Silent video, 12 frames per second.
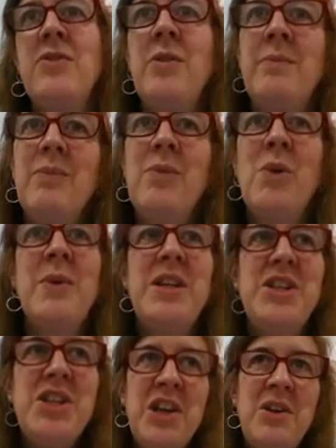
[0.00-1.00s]
from what we
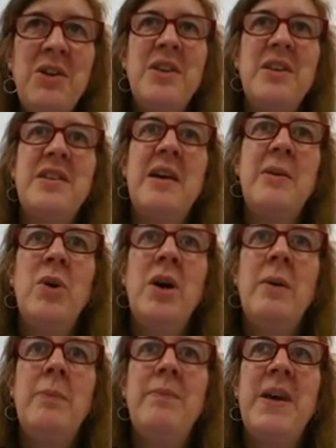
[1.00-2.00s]
knew that there
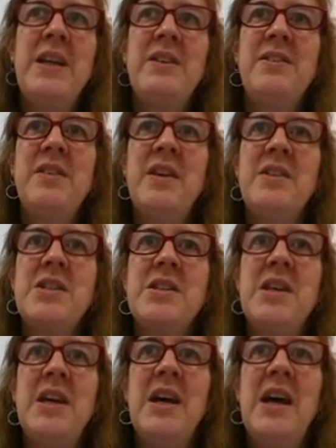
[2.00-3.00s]
were bits that
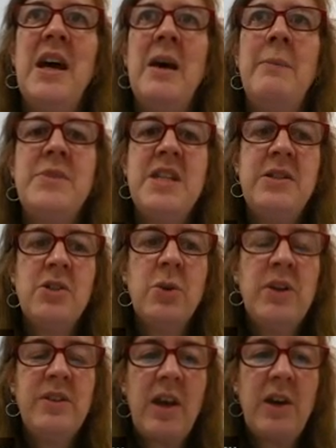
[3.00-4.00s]
didn't
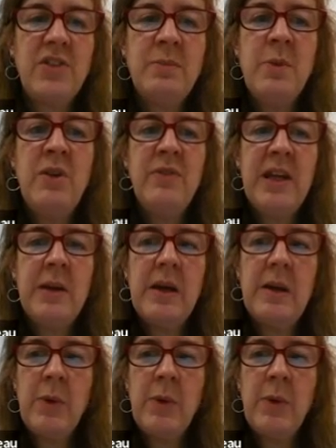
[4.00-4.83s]
always go smoothly, and